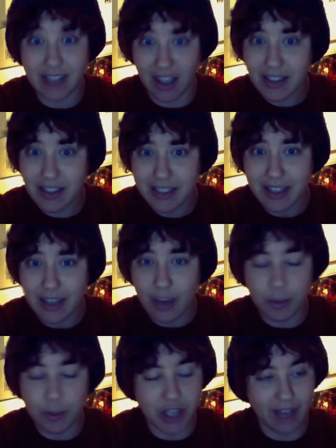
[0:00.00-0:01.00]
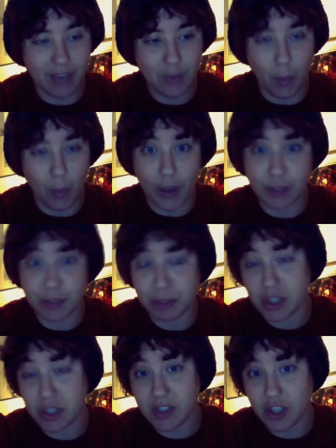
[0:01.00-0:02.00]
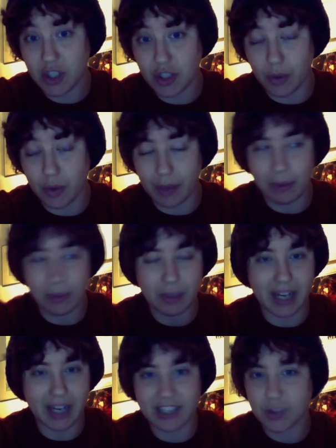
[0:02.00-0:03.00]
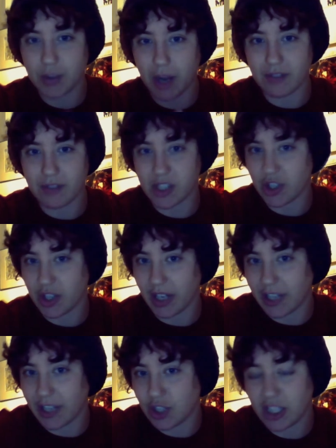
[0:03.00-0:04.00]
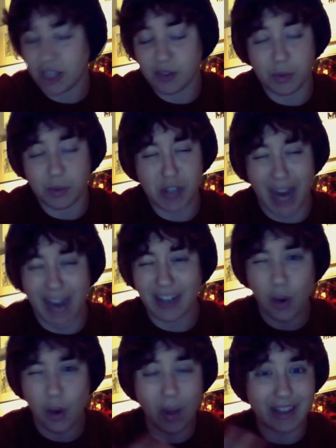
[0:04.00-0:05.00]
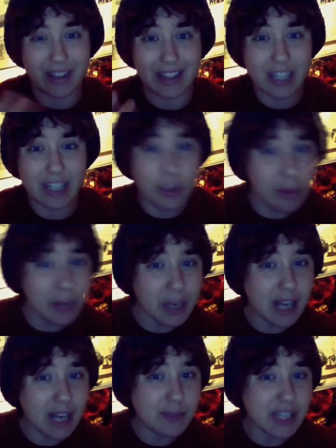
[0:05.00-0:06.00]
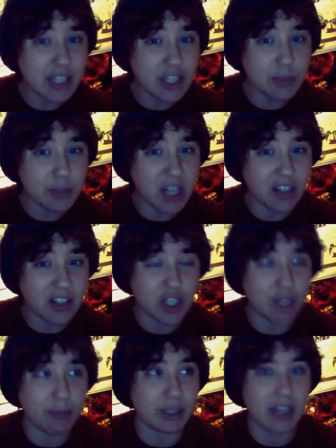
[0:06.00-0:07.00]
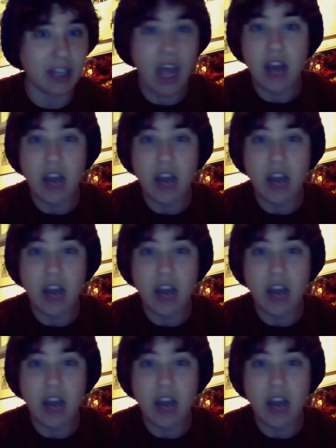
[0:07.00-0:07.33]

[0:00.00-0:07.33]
Tut, which I haven't watched, but she said she enjoyed, and we were getting into a conversation on ancient Egypt, which I know a little bit when it comes to Egyptology, but